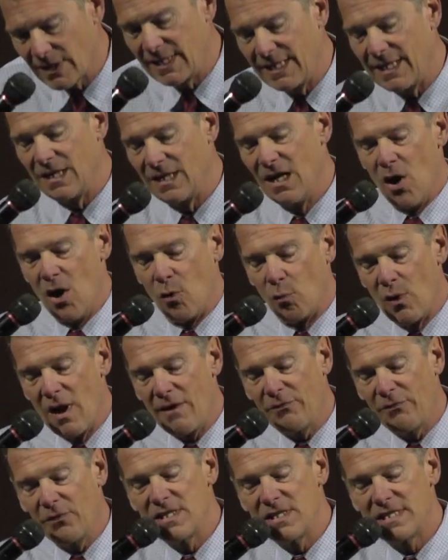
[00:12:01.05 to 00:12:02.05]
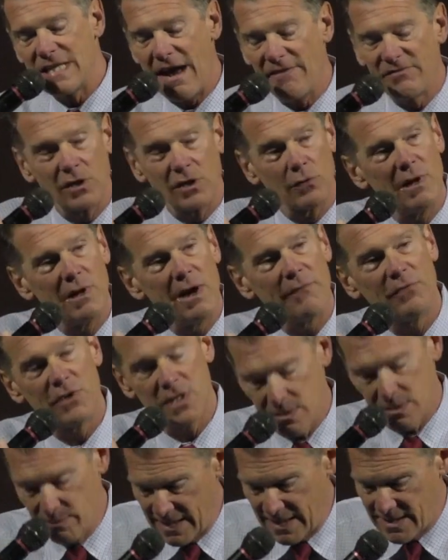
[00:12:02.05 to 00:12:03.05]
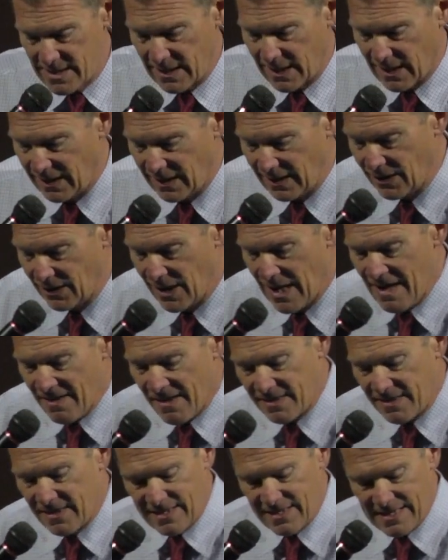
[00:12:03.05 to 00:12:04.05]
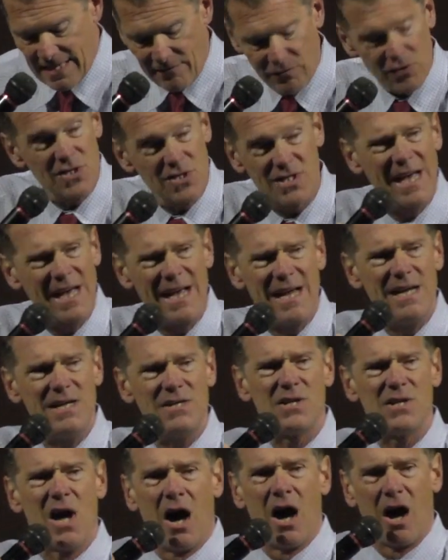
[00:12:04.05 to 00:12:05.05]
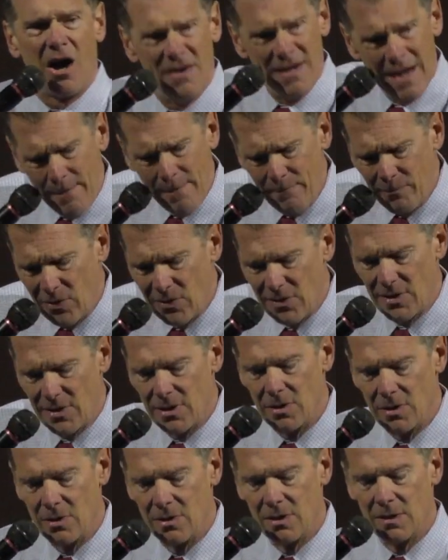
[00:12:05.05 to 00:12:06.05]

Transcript: again, reference after reference makes it clear that the devil's days are numbered.